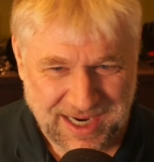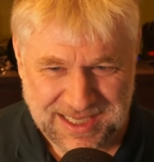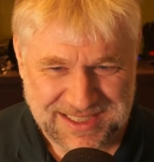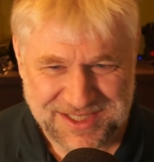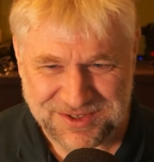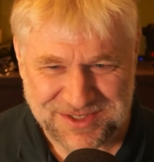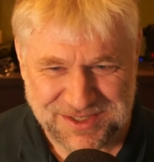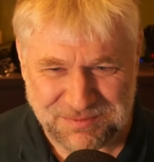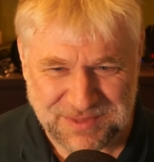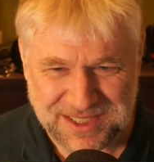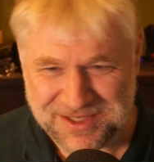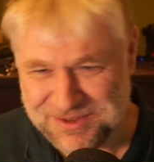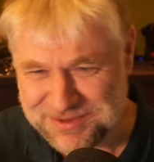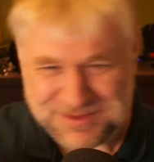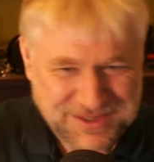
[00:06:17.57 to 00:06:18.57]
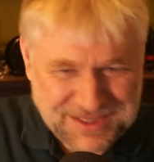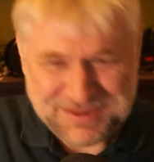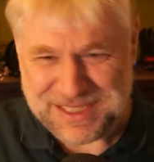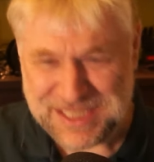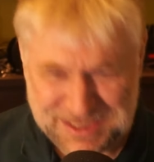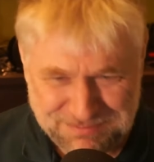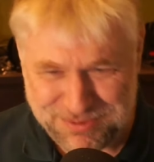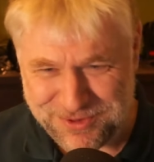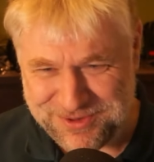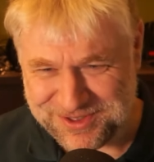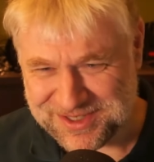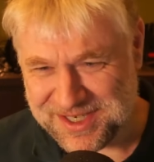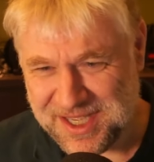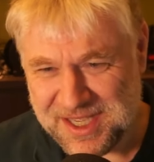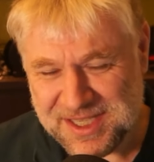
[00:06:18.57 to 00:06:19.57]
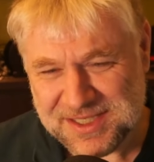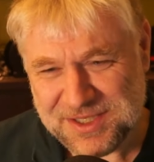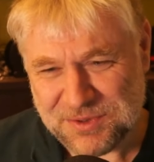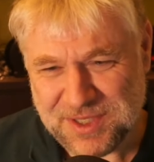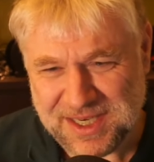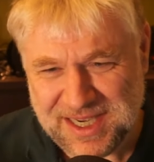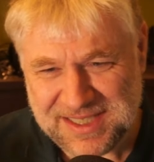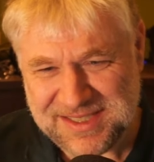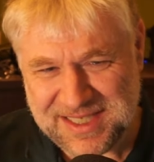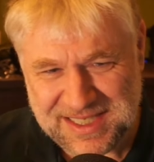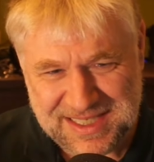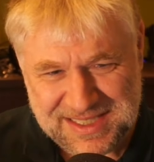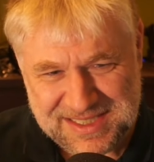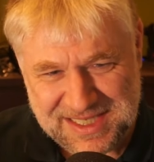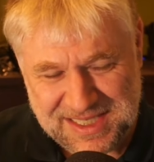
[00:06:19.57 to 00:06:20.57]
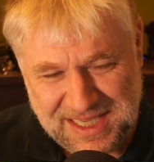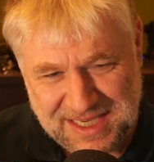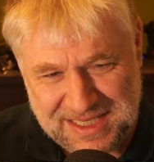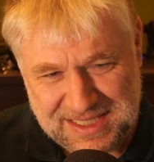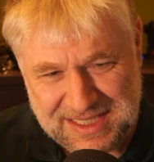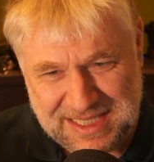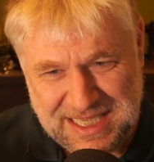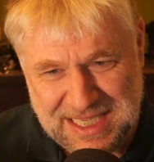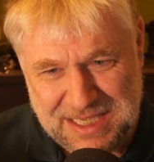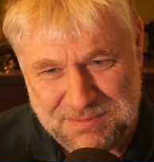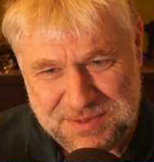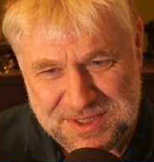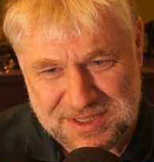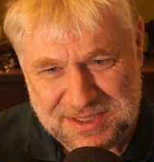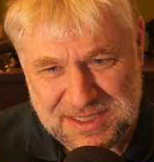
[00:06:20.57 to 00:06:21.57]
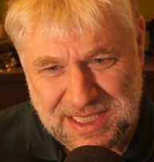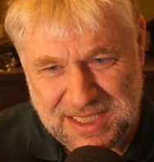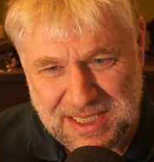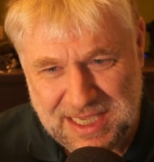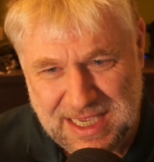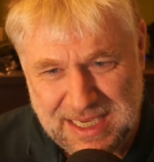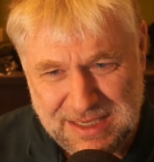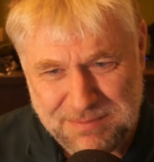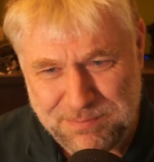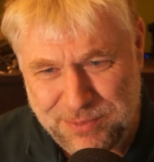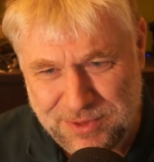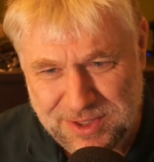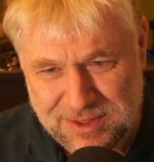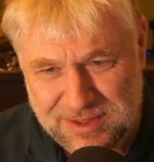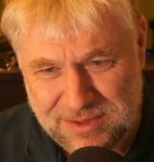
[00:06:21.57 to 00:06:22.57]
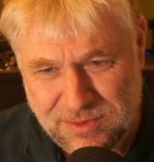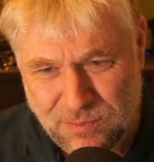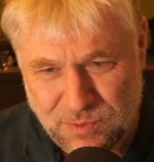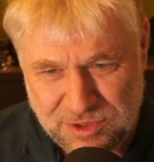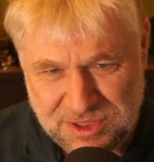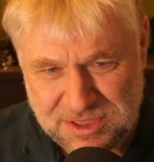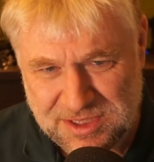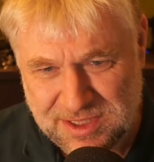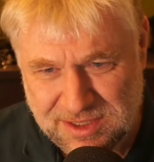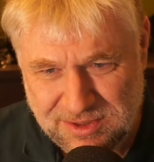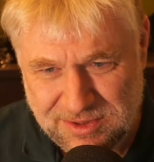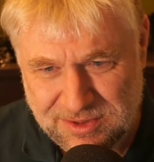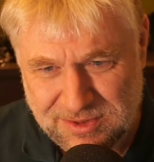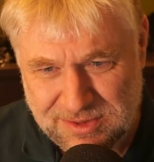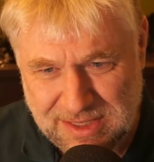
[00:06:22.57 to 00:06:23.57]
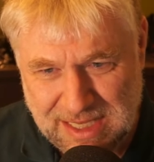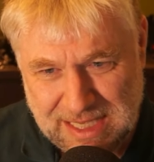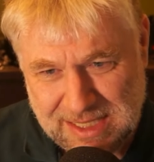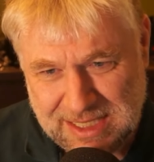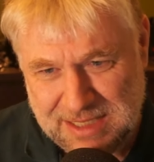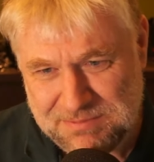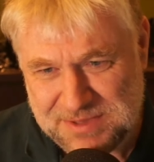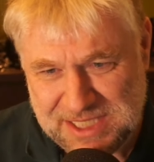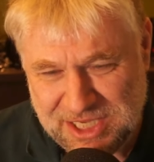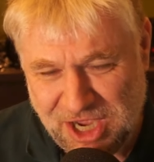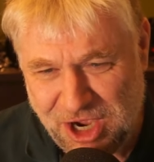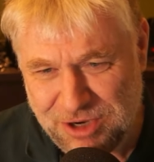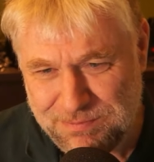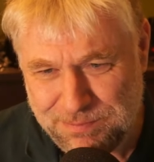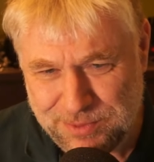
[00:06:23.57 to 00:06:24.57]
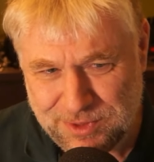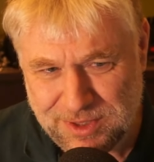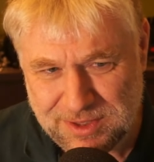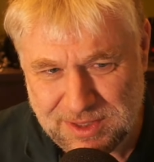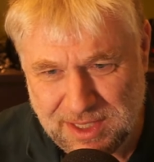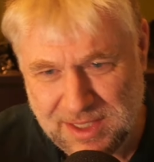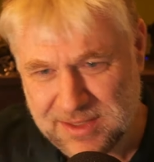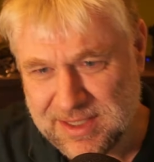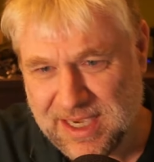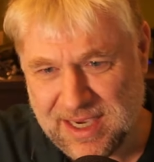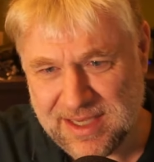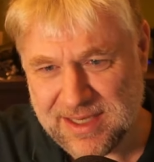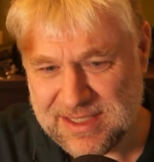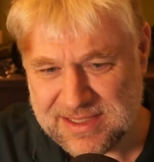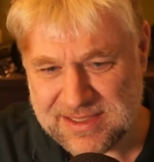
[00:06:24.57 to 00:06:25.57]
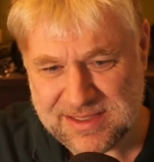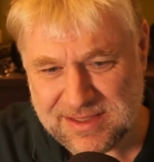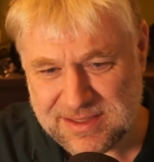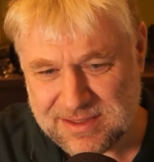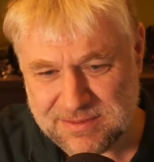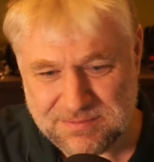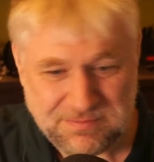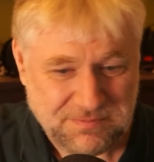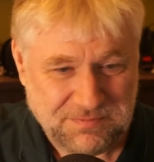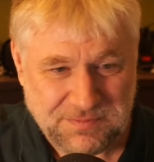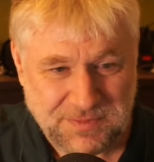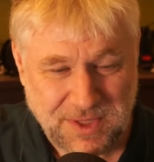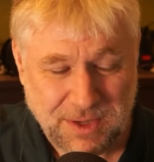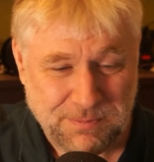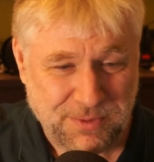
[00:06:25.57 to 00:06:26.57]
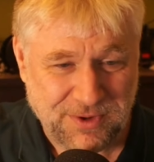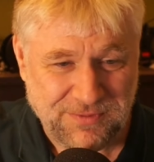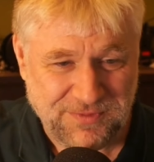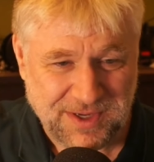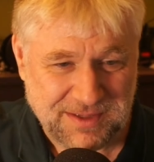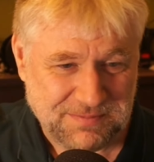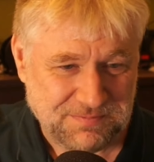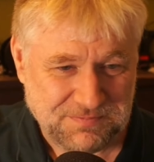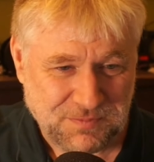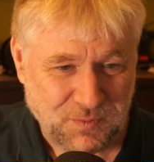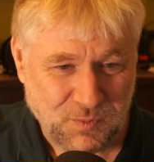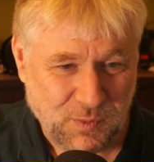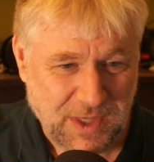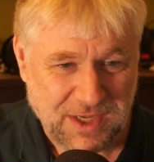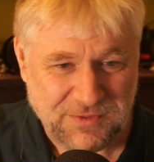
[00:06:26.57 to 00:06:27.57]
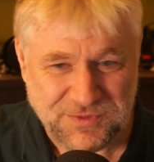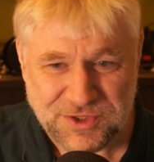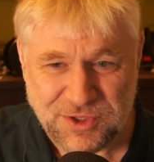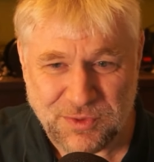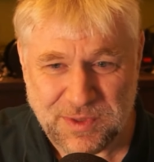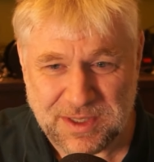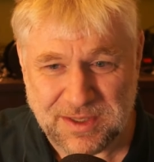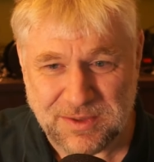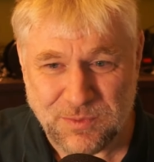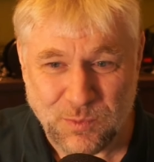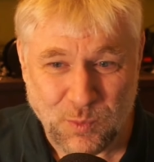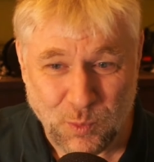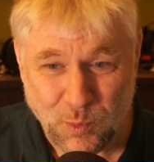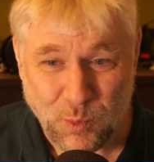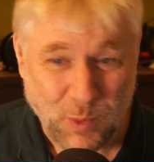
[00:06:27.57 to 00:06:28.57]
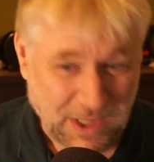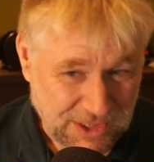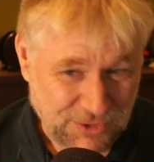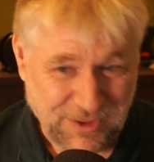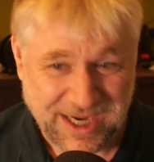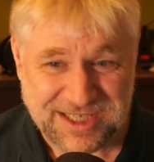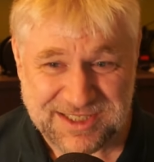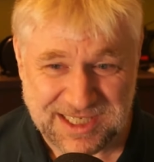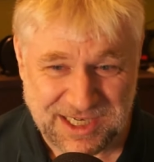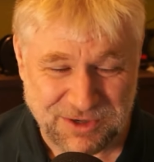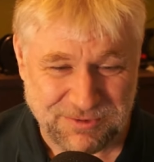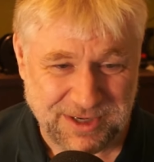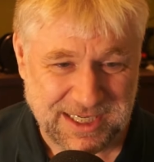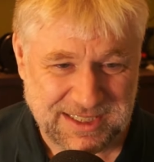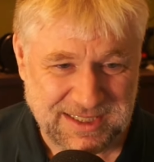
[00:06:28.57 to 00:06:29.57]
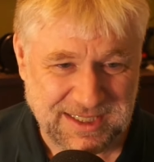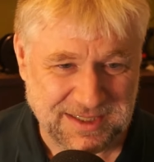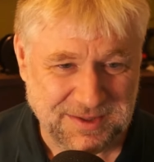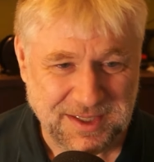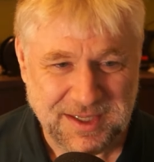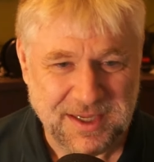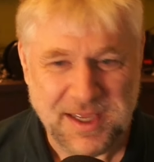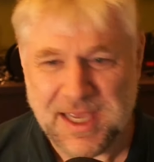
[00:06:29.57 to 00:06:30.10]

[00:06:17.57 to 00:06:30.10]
I install something new, it's broken. So the nice thing is that it keeps the input, which is the code, it keeps the output, and that is a perfect way of showing what you actually already did.